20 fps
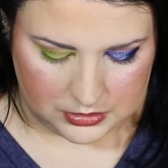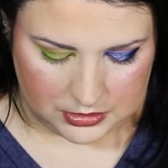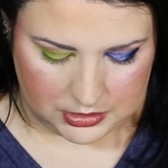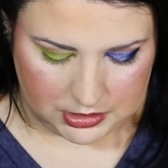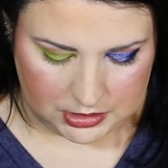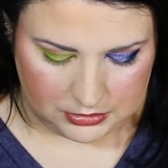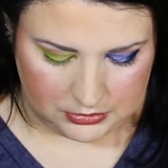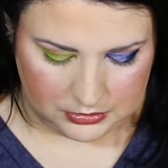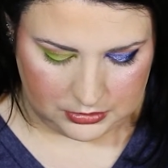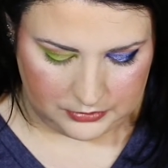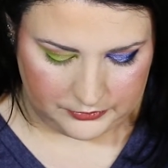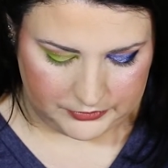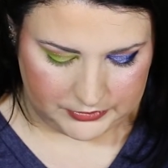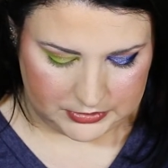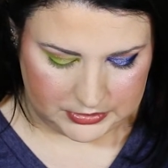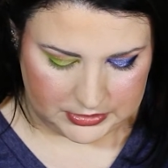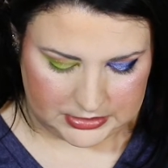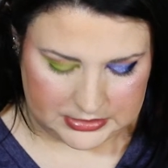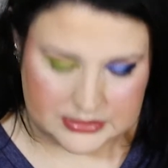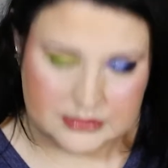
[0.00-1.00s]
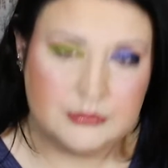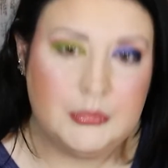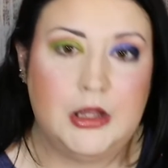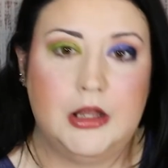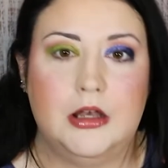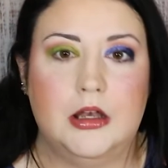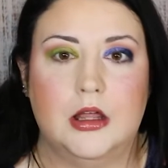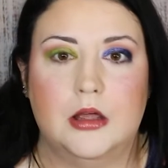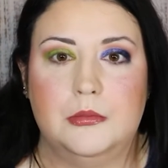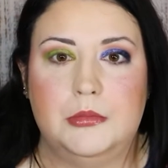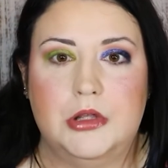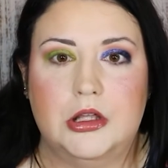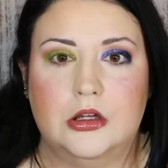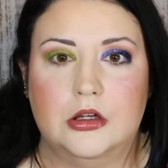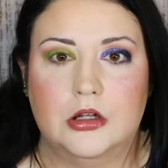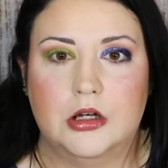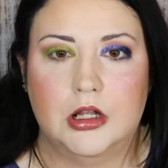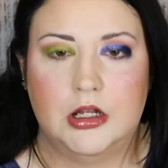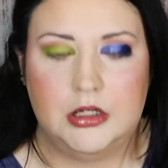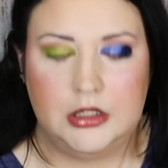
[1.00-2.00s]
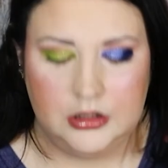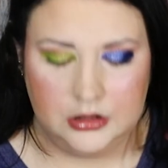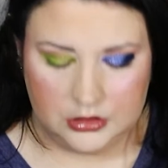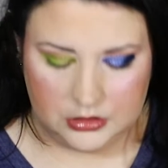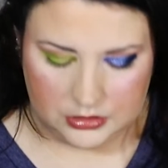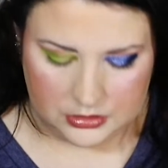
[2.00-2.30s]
I don't know, this might not be a good idea.